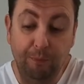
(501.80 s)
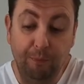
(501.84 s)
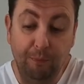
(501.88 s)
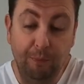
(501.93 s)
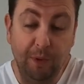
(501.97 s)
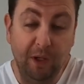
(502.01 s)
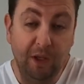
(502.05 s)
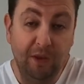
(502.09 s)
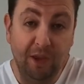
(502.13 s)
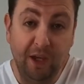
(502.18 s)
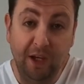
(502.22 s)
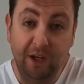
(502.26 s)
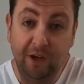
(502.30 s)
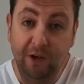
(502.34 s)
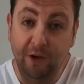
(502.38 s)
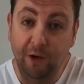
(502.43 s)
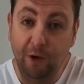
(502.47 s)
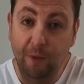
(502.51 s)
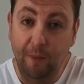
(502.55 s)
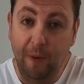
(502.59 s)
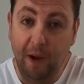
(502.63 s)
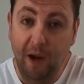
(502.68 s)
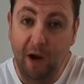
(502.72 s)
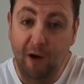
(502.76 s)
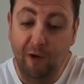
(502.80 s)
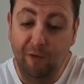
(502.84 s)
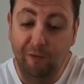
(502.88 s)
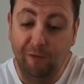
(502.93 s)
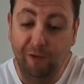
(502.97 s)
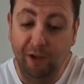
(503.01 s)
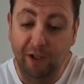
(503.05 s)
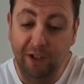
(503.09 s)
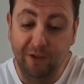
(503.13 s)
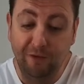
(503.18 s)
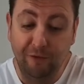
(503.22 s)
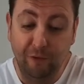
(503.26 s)
Big thank you to
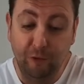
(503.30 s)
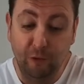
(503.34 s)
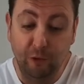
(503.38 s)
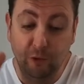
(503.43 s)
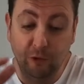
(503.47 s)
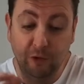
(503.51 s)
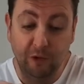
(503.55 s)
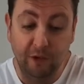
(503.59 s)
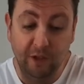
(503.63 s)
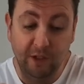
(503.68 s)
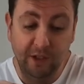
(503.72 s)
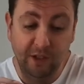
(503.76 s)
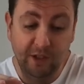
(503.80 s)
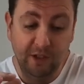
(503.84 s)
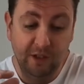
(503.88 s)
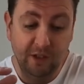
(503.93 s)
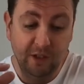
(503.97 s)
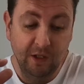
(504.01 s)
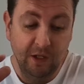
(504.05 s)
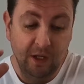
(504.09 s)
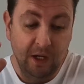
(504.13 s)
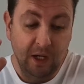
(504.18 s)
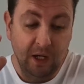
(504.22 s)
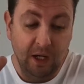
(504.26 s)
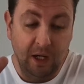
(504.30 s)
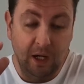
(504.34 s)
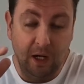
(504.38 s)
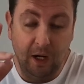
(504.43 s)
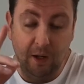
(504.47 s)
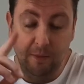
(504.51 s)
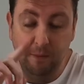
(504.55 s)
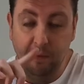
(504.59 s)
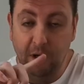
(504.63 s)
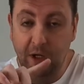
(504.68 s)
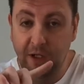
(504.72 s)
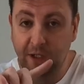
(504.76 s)
Powerflex for all of this.
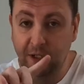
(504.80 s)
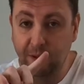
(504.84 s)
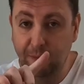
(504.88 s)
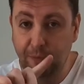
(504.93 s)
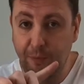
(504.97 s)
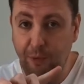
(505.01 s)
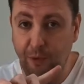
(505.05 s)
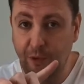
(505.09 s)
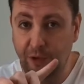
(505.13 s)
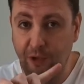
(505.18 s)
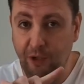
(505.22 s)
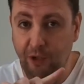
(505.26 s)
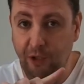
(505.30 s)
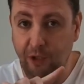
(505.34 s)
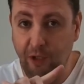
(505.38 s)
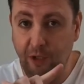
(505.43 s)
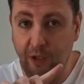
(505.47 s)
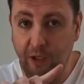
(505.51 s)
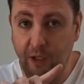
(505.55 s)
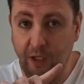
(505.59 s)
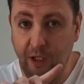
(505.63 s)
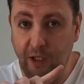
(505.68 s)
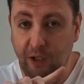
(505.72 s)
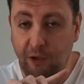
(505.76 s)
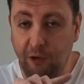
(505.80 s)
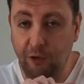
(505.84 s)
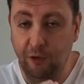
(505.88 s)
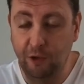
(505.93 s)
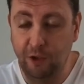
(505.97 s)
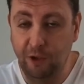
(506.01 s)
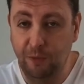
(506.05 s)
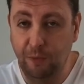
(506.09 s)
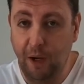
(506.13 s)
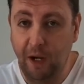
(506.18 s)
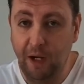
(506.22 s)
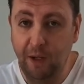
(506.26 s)
I did put the
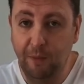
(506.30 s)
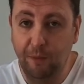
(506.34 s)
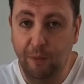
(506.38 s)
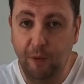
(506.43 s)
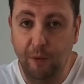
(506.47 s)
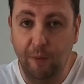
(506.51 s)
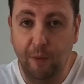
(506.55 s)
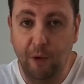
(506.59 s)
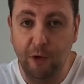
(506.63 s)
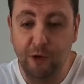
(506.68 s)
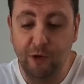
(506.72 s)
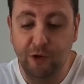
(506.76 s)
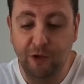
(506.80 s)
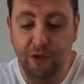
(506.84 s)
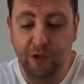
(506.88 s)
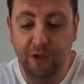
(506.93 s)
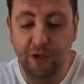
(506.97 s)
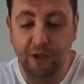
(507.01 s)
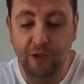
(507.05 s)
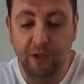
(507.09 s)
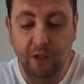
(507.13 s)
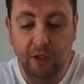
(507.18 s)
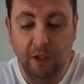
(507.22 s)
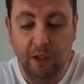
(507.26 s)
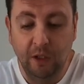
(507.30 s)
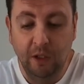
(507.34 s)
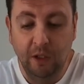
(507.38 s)
includes paid promotion